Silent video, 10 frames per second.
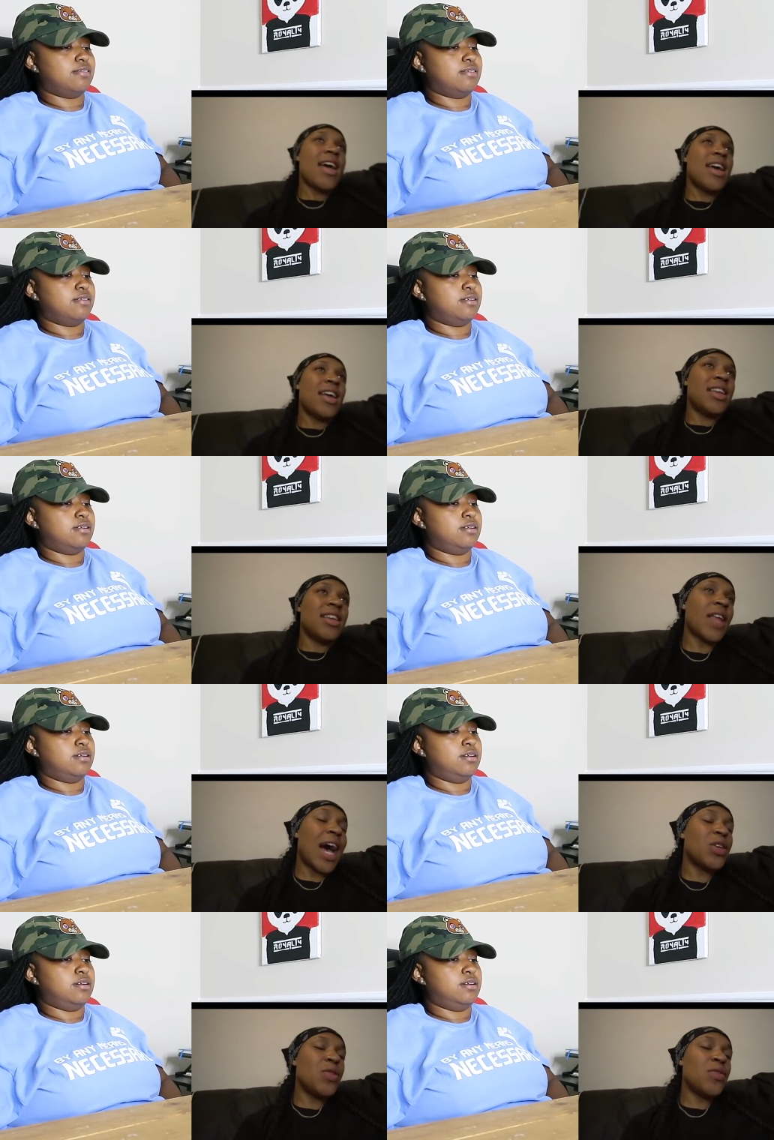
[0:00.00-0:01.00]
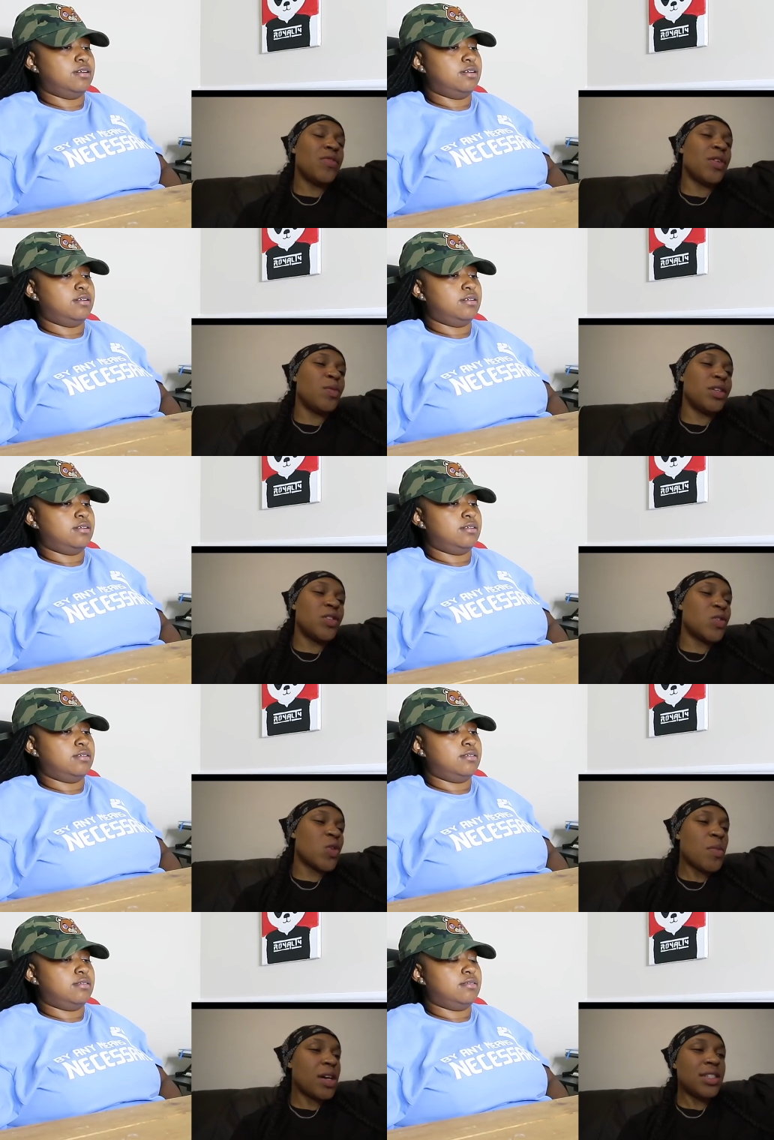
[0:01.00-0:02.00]
Speaker 1: and how you feel means
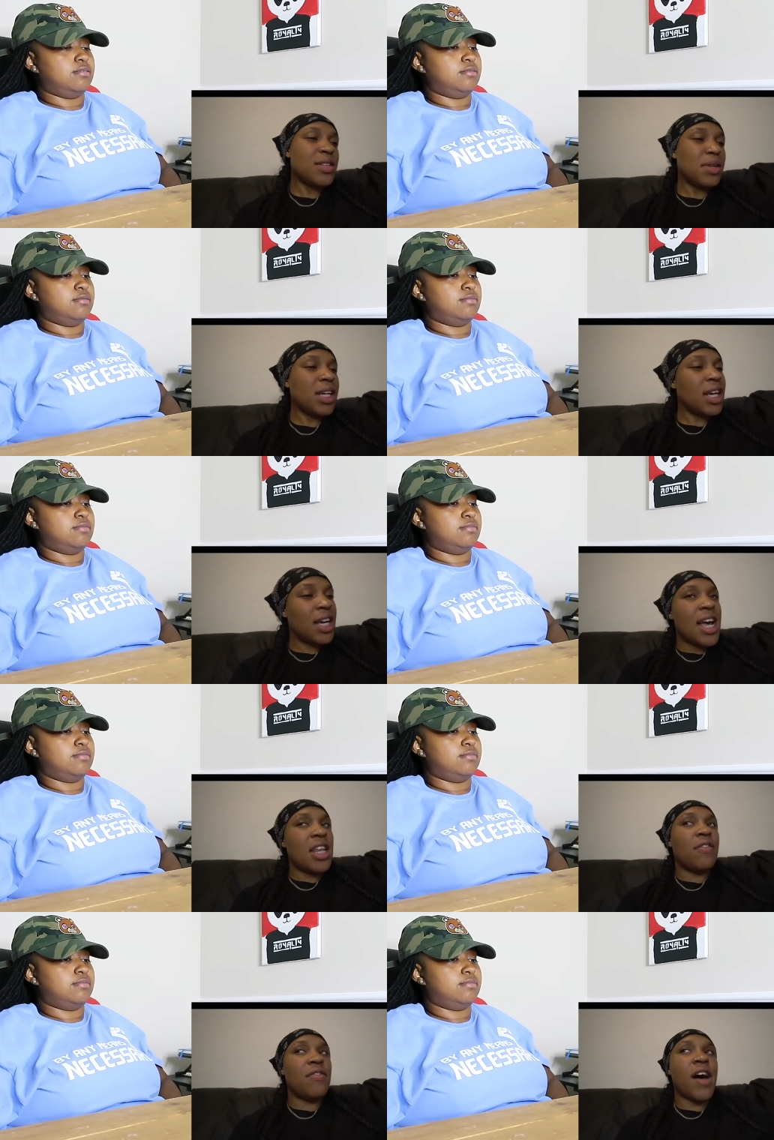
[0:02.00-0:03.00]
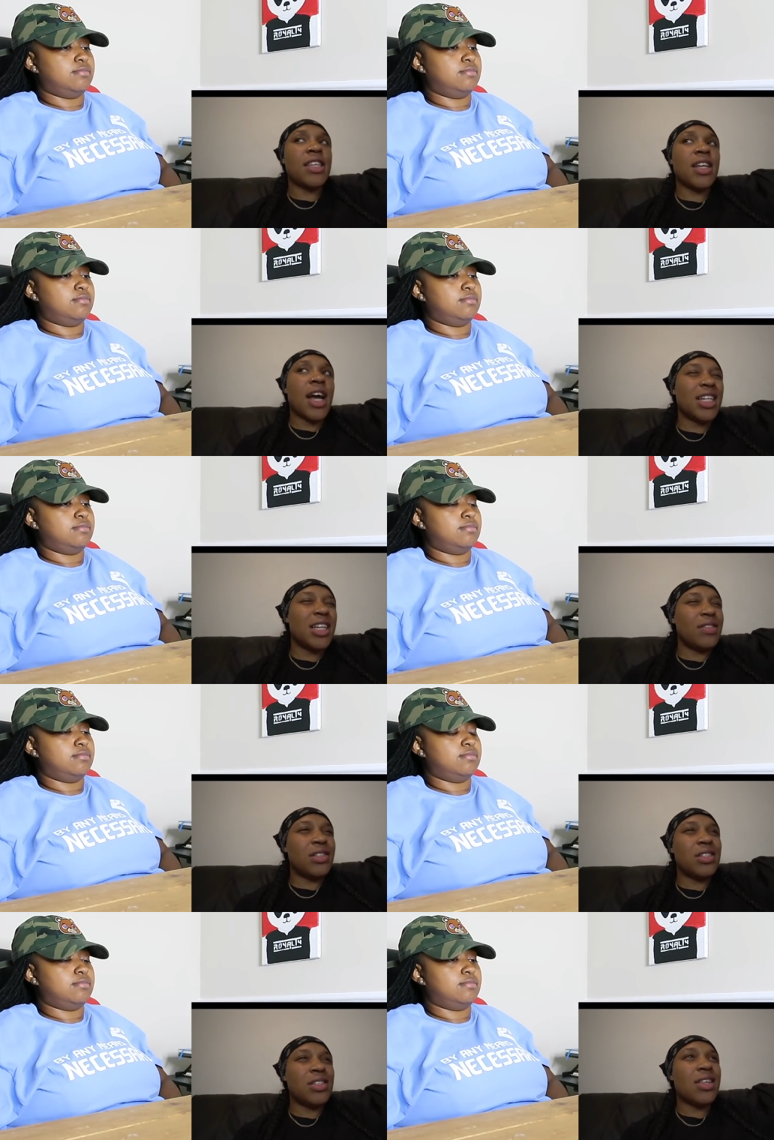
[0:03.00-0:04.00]
so much to me. And the fact that I can
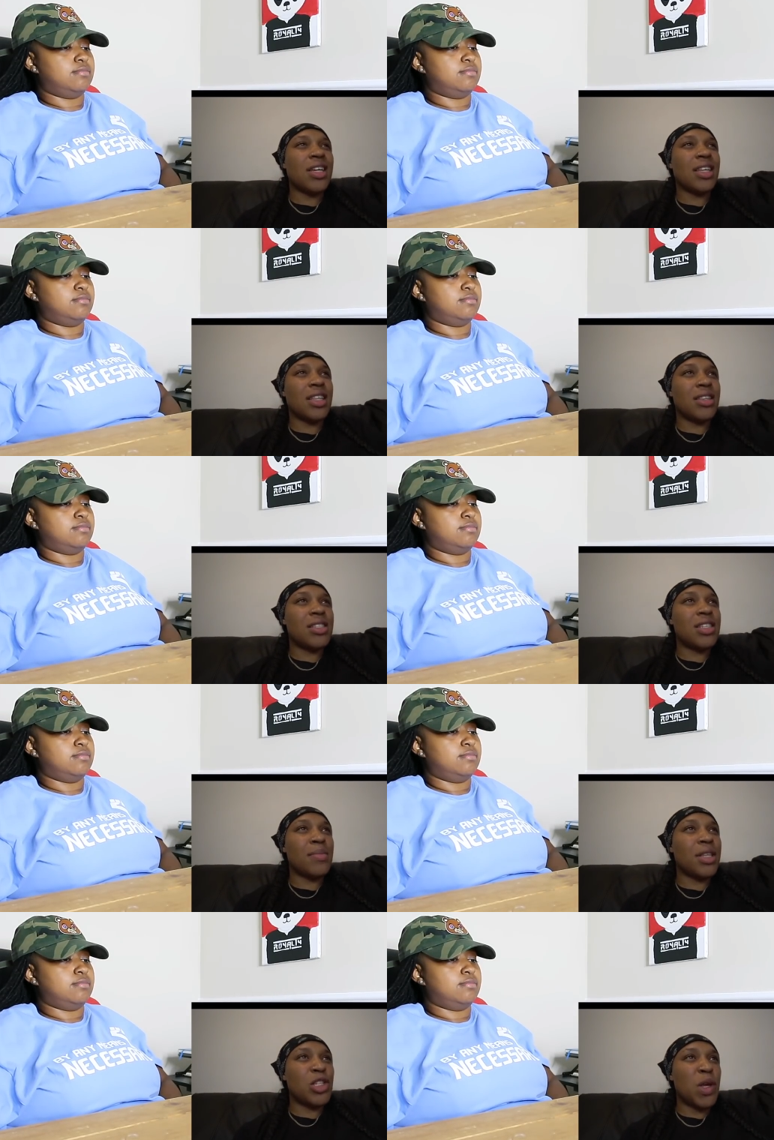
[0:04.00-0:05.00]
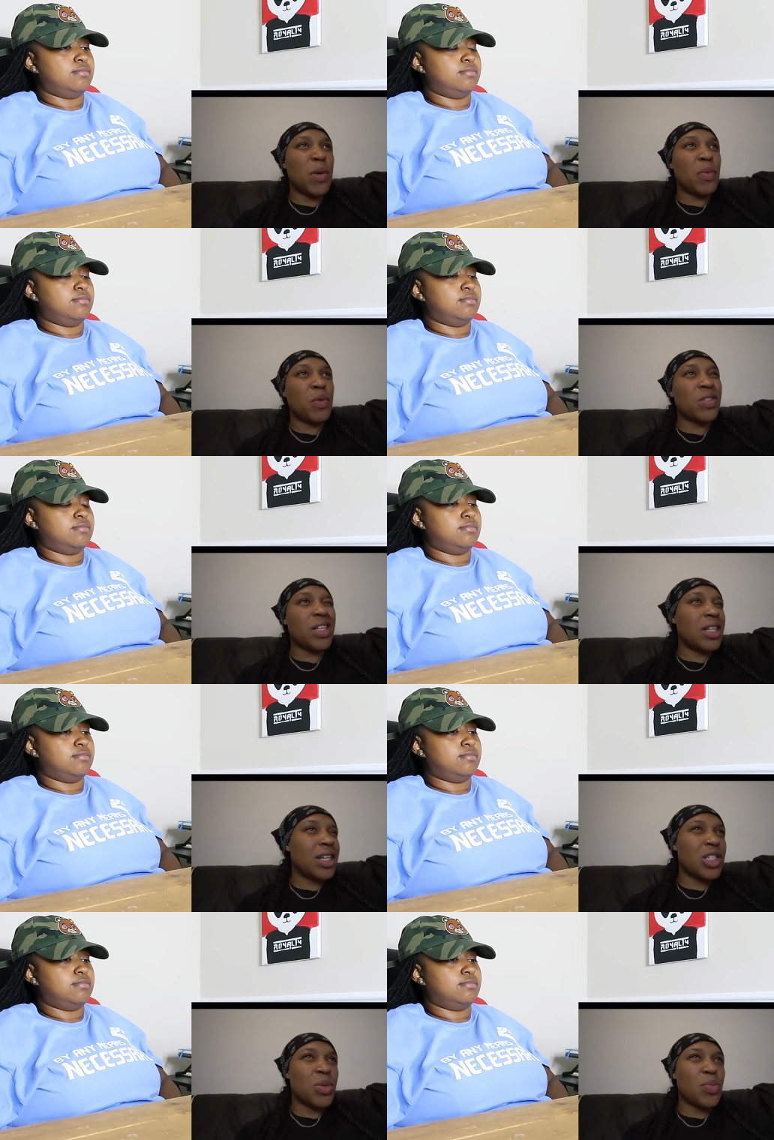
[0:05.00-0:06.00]
even just think that some of these people
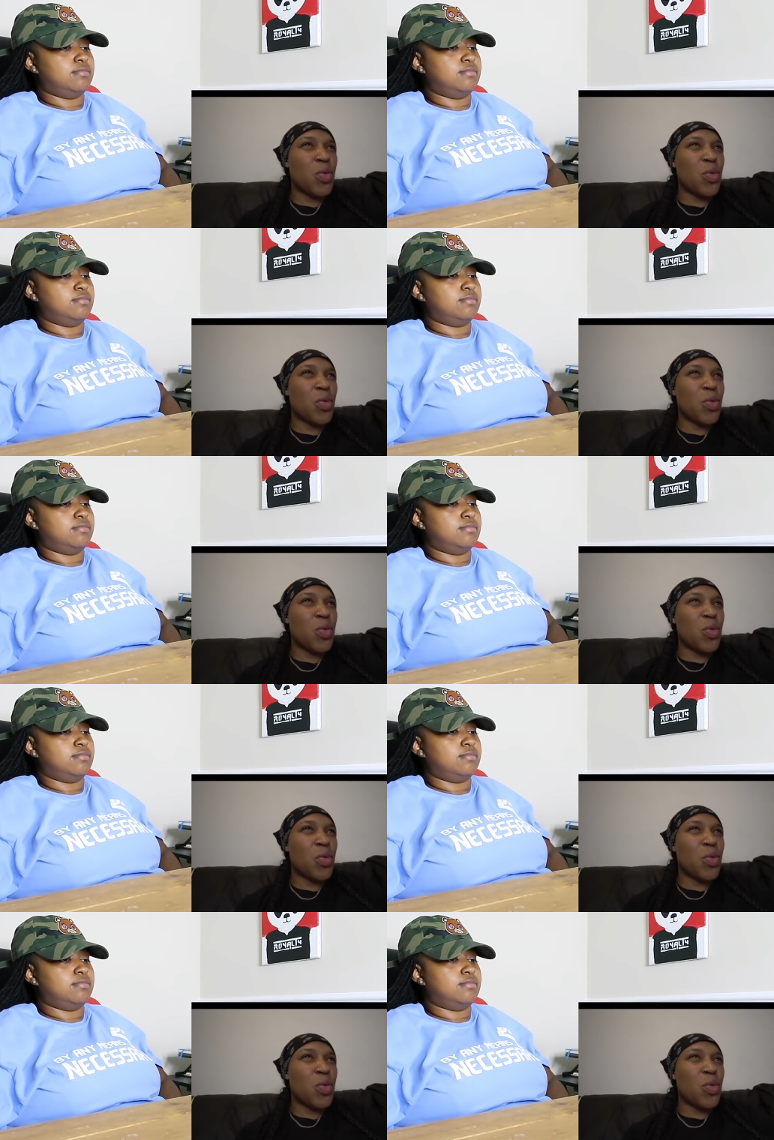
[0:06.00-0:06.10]
said that they